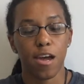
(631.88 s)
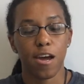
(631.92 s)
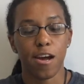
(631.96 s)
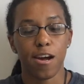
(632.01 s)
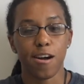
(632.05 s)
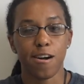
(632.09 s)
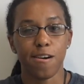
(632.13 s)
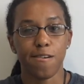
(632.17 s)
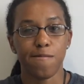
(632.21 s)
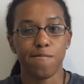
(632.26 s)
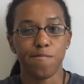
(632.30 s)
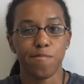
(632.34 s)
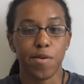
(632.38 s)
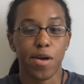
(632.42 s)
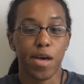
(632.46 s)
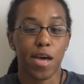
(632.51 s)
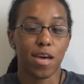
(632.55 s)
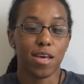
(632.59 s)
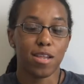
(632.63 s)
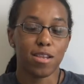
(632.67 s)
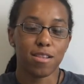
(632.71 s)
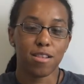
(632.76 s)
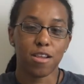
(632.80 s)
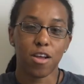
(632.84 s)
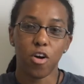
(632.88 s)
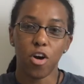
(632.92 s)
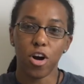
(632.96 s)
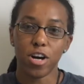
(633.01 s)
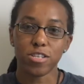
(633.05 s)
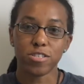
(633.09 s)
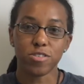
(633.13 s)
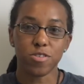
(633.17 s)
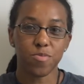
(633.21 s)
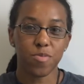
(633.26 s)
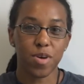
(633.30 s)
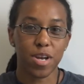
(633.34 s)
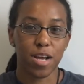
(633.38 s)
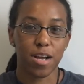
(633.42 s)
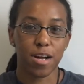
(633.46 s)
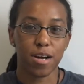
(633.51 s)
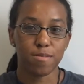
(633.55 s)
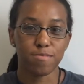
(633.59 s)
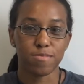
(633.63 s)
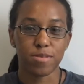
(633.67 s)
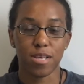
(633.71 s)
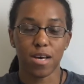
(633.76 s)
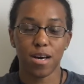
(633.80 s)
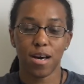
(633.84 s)
And also when it
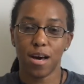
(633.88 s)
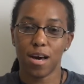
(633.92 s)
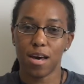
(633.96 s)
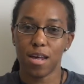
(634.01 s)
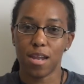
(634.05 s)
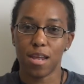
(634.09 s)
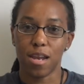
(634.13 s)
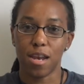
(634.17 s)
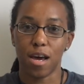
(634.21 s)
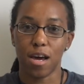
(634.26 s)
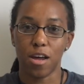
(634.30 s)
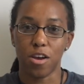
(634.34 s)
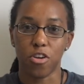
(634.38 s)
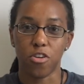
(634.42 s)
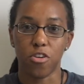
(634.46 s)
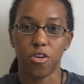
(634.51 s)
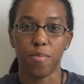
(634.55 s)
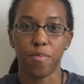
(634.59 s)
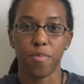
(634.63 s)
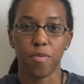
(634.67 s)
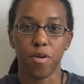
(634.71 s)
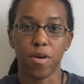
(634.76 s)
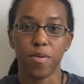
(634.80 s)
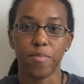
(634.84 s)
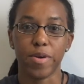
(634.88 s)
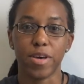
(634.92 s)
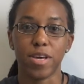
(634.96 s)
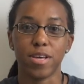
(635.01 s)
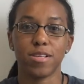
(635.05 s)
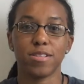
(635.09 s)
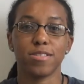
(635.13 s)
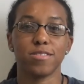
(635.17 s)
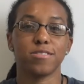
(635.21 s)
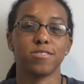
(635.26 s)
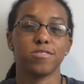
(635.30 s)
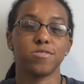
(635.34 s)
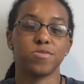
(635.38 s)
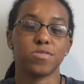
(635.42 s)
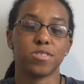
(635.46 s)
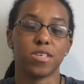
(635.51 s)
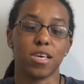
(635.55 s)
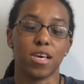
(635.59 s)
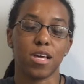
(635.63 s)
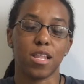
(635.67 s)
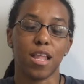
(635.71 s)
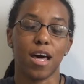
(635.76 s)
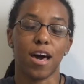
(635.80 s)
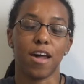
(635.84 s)
comes to and underemployment, you
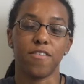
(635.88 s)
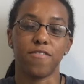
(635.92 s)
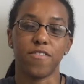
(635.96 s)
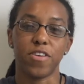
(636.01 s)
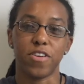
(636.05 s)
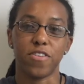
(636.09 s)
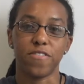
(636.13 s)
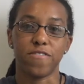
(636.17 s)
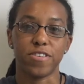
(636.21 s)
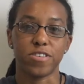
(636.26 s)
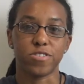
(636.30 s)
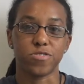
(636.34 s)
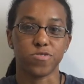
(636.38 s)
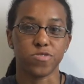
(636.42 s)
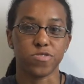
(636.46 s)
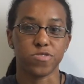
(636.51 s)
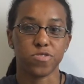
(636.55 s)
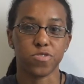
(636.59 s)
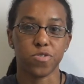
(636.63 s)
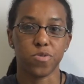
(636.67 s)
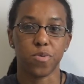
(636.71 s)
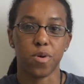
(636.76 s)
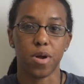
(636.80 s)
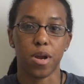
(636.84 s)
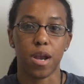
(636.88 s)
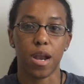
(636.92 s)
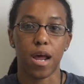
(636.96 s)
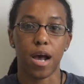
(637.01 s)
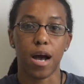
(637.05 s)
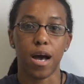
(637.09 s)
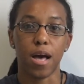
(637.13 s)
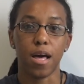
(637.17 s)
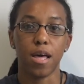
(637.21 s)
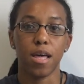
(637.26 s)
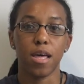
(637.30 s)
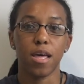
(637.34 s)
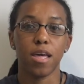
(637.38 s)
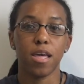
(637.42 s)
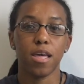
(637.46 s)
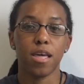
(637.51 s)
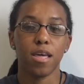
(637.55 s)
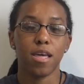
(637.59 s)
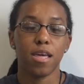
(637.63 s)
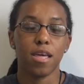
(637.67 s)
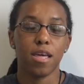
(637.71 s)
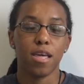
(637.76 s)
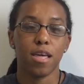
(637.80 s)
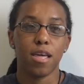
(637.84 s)
see a lot of individuals who are not
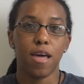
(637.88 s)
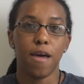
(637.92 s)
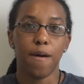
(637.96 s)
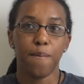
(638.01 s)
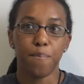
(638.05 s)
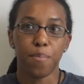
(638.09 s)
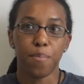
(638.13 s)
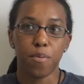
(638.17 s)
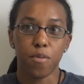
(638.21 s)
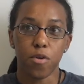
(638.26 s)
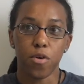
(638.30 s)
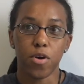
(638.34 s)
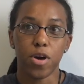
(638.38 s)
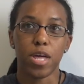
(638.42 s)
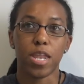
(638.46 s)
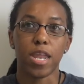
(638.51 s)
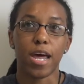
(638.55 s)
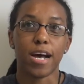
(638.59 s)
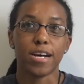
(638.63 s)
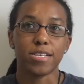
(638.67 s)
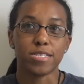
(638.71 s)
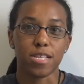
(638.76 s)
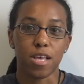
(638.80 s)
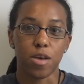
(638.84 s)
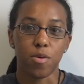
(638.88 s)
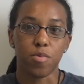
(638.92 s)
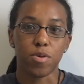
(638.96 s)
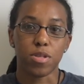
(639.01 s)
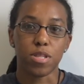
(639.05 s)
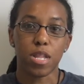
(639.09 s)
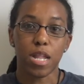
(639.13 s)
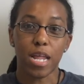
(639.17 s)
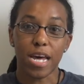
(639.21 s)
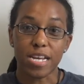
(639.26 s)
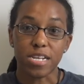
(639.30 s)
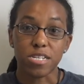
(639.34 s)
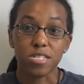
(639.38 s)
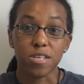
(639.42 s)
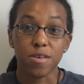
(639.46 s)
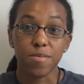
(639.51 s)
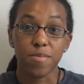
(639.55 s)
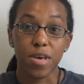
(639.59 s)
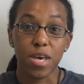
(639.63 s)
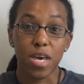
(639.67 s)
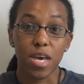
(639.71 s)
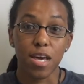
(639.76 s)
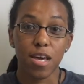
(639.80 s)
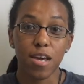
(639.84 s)
employed as they would like to
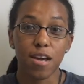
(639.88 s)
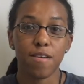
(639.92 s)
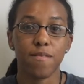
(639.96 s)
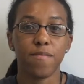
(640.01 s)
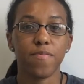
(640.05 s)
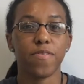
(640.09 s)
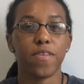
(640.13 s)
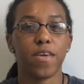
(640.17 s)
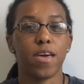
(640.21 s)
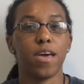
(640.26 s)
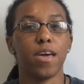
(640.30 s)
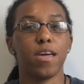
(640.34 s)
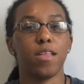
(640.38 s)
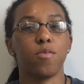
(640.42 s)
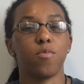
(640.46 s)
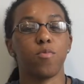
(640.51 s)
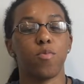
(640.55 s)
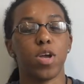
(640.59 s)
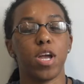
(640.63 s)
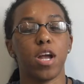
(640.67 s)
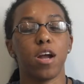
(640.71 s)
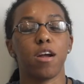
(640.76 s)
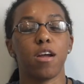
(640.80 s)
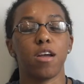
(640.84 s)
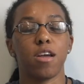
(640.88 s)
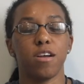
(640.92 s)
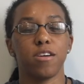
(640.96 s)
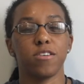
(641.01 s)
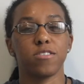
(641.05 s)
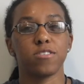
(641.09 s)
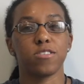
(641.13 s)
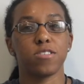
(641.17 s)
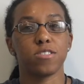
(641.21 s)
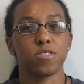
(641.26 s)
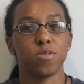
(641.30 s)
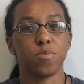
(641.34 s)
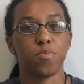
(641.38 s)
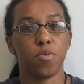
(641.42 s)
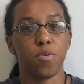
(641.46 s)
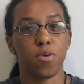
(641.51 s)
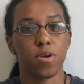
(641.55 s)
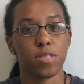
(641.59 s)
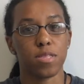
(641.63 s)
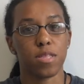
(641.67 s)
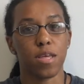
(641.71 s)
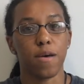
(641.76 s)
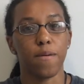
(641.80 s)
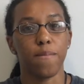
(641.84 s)
be, and we are here to
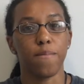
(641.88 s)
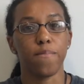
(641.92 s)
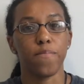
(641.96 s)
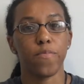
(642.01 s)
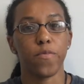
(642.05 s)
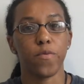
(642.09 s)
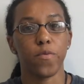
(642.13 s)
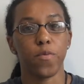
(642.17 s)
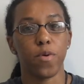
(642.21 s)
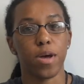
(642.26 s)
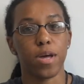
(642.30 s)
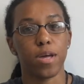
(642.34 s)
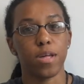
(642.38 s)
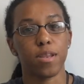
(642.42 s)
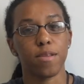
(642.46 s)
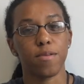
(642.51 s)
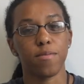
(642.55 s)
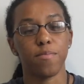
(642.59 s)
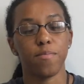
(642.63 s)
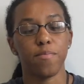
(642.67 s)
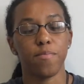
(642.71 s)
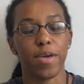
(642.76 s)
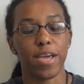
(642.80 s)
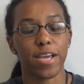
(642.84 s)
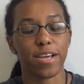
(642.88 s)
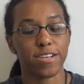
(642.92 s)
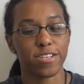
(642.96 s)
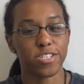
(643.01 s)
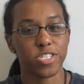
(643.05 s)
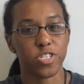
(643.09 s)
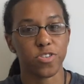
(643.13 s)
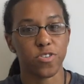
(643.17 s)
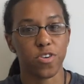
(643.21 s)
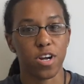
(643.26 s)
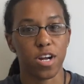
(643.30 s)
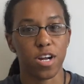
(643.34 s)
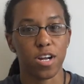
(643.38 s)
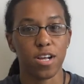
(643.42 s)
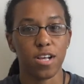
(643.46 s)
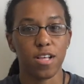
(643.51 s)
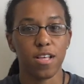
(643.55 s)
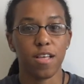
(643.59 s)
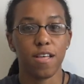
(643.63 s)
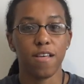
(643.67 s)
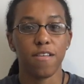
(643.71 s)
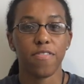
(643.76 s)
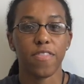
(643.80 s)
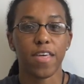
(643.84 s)
support them with making sure
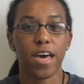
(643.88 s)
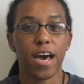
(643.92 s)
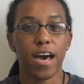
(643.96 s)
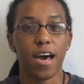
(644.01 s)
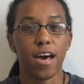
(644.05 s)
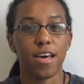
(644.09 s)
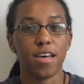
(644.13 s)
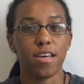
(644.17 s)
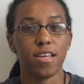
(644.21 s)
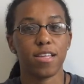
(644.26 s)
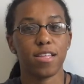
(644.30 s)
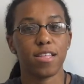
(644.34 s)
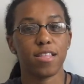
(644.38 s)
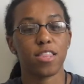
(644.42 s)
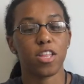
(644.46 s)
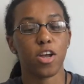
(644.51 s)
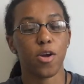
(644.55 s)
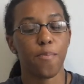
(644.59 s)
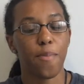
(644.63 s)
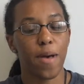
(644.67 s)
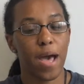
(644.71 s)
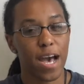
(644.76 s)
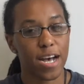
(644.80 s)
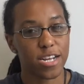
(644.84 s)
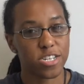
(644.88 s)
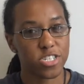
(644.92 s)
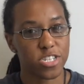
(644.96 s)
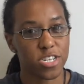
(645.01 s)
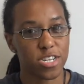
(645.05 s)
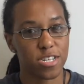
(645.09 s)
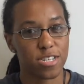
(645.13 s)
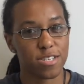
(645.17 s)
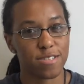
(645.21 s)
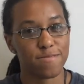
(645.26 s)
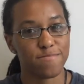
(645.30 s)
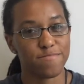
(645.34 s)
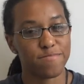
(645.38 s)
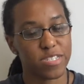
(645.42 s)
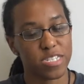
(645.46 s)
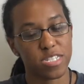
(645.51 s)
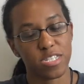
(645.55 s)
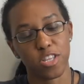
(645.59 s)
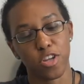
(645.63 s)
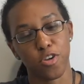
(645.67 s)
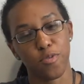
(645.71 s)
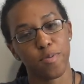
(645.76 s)
that their passion meets their